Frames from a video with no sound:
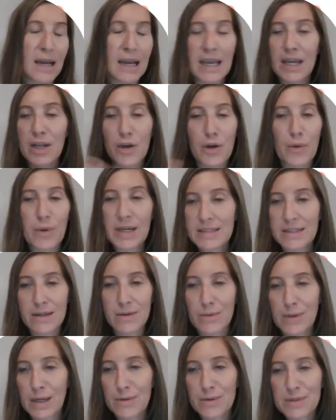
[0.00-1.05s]
I had no idea
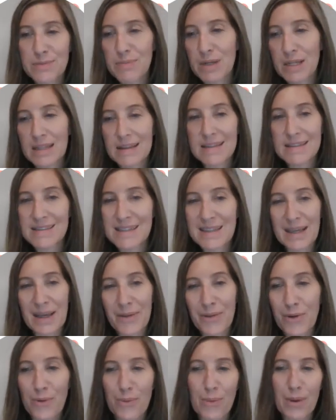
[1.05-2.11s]
when I was putting this
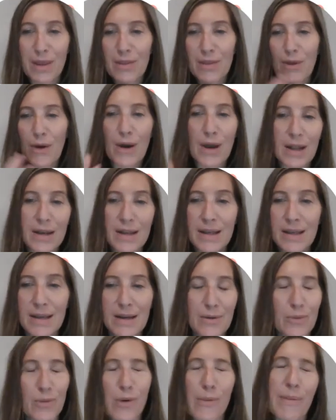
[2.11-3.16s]
together. We thought,
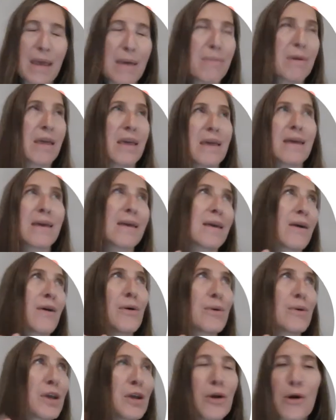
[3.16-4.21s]
well, maybe
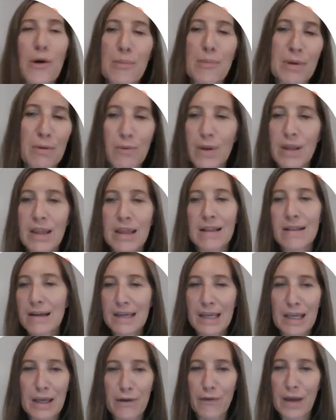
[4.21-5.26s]
I'll be really
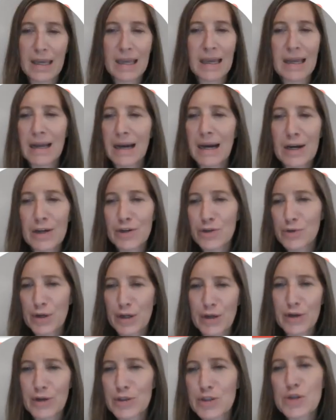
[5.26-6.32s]
lucky if I get
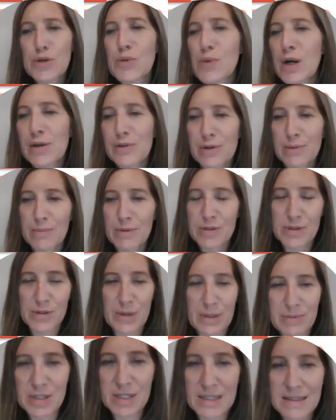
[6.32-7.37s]
100 or 200
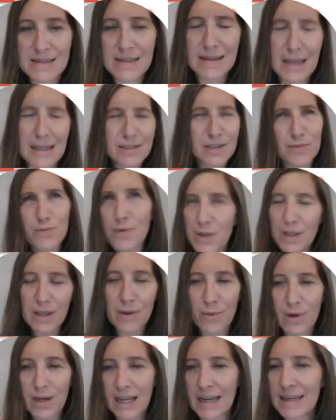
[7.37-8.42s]
prescriptions, and that's really
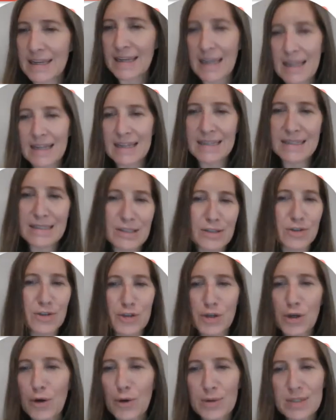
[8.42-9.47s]
what I needed to
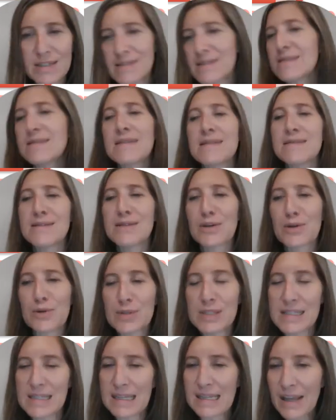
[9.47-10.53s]
show a statistical
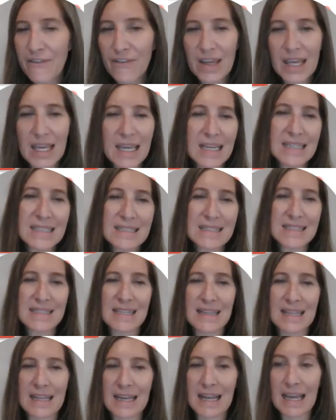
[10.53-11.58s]
significance.
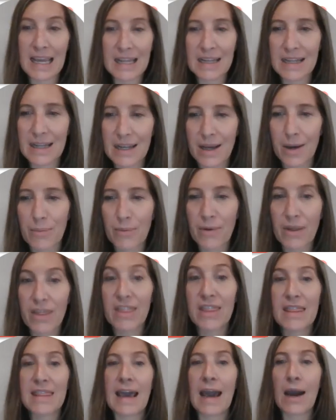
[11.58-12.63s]
And then I ended up with
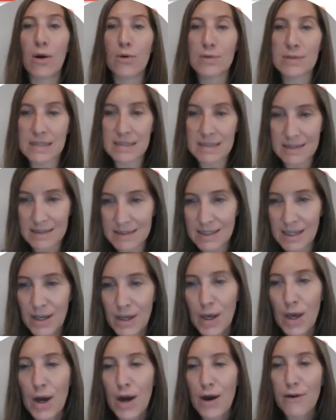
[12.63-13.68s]
thousands
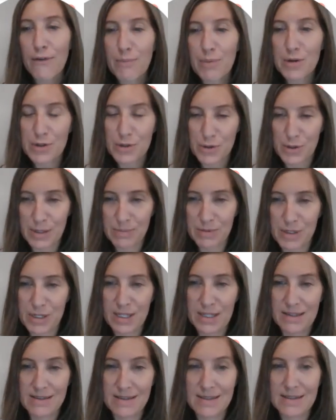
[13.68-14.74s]
of
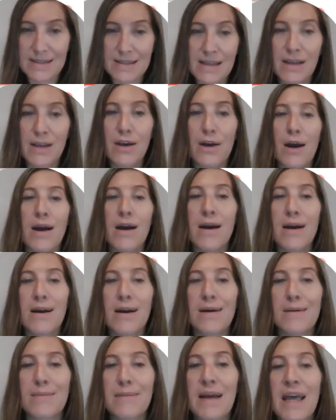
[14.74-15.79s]
prescriptions
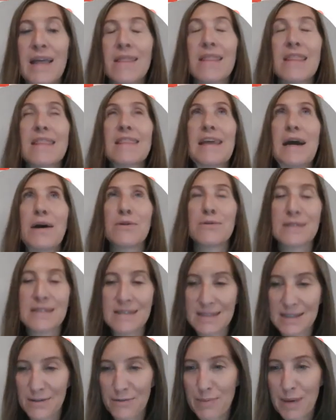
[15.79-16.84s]
and
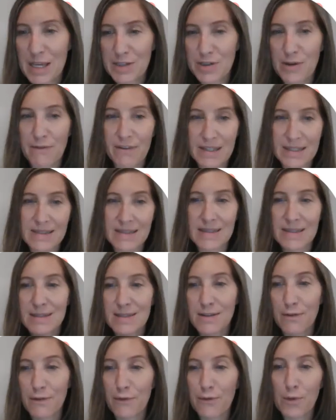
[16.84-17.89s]
thousands of patient
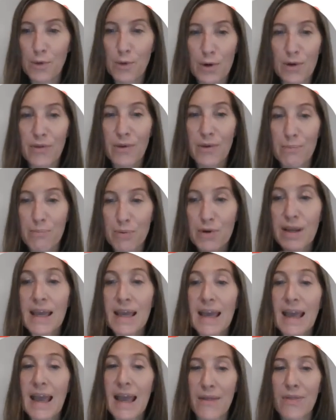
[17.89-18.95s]
visits for the
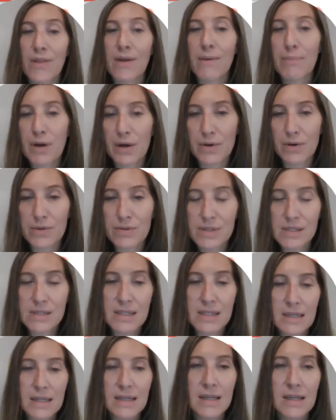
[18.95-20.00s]
pre and the post.
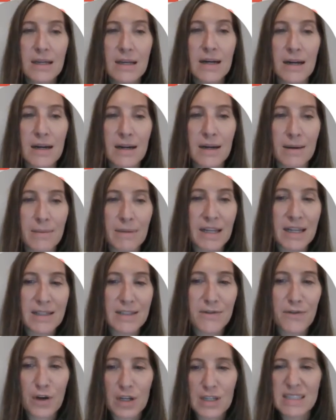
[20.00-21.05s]
And
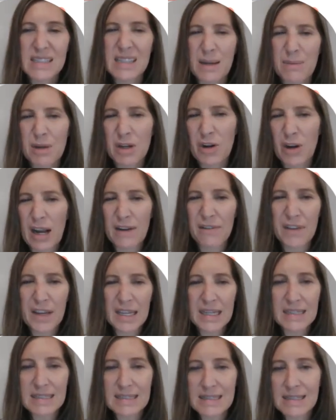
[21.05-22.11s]
as far as
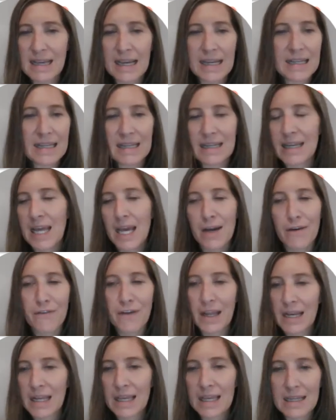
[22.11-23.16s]
demographics, I didn't have
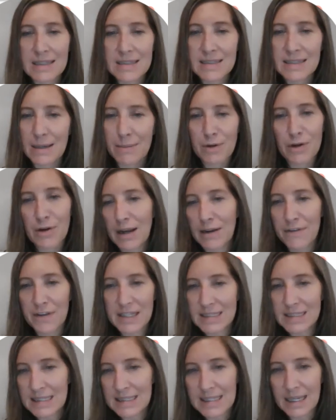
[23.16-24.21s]
any
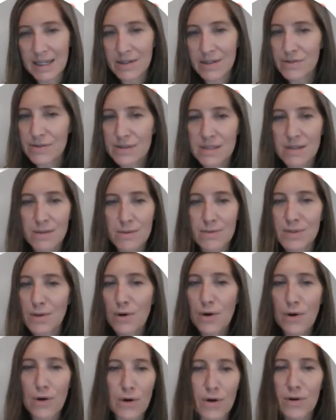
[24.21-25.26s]
demographic details. It was
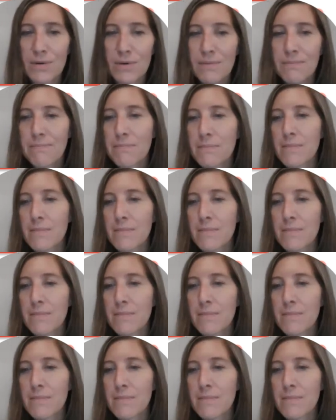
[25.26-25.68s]
all